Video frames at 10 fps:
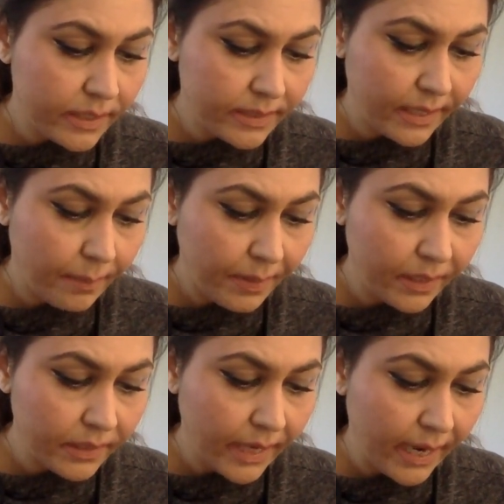escaping
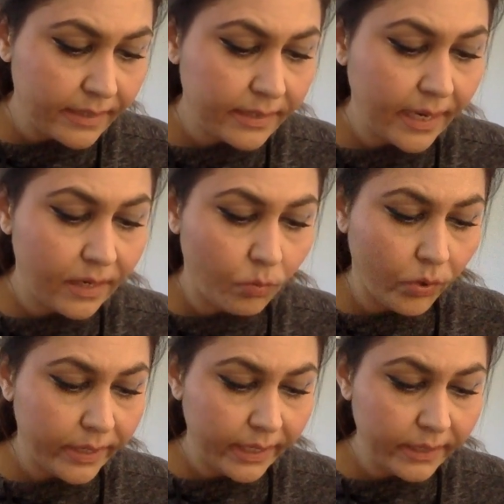a task, and
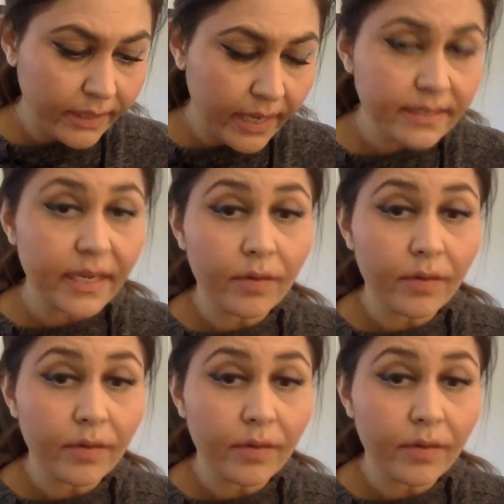avoiding a task.